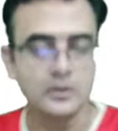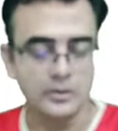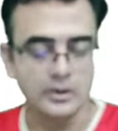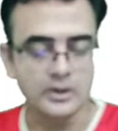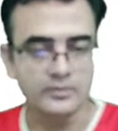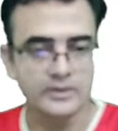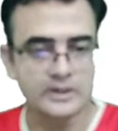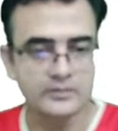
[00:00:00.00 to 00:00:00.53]

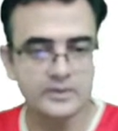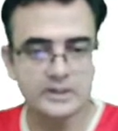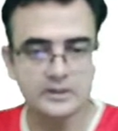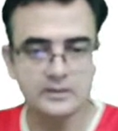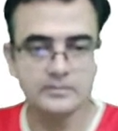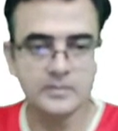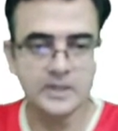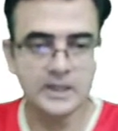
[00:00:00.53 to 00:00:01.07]
Okay,
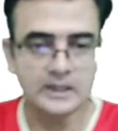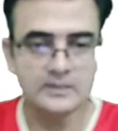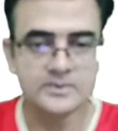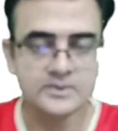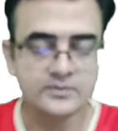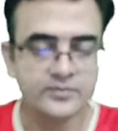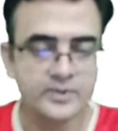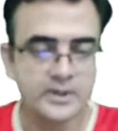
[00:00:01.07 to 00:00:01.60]
we have
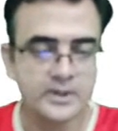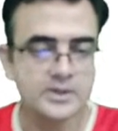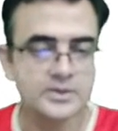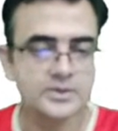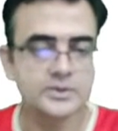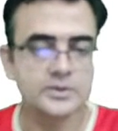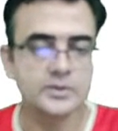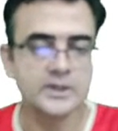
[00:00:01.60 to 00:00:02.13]
some
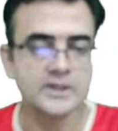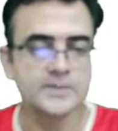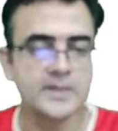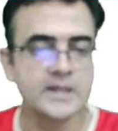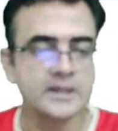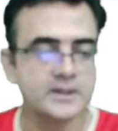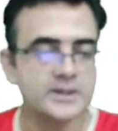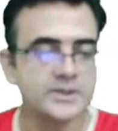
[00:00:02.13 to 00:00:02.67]
figures to
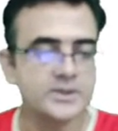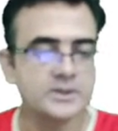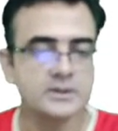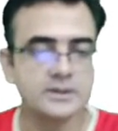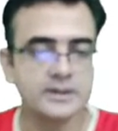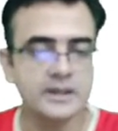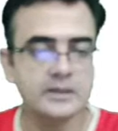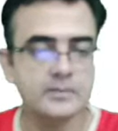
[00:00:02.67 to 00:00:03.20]
explain
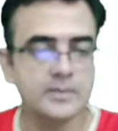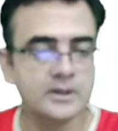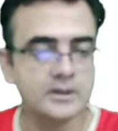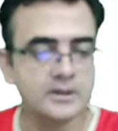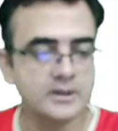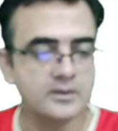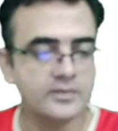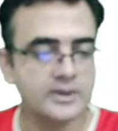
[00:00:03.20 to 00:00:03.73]
this, right? But
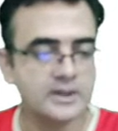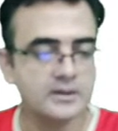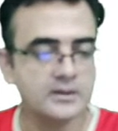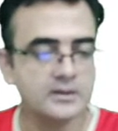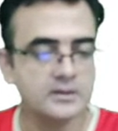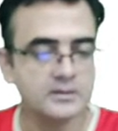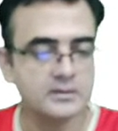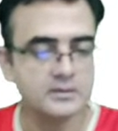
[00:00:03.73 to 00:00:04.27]
here we
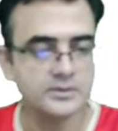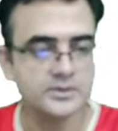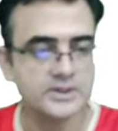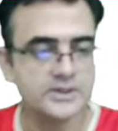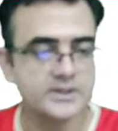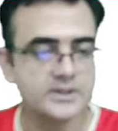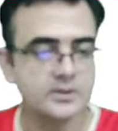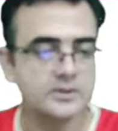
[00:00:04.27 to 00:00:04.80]
can
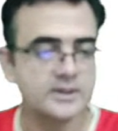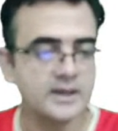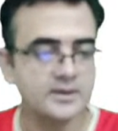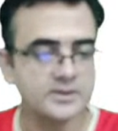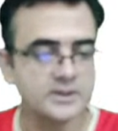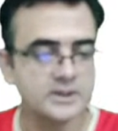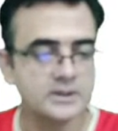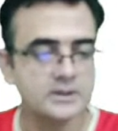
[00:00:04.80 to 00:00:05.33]
search out the
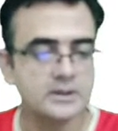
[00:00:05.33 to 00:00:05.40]
answer,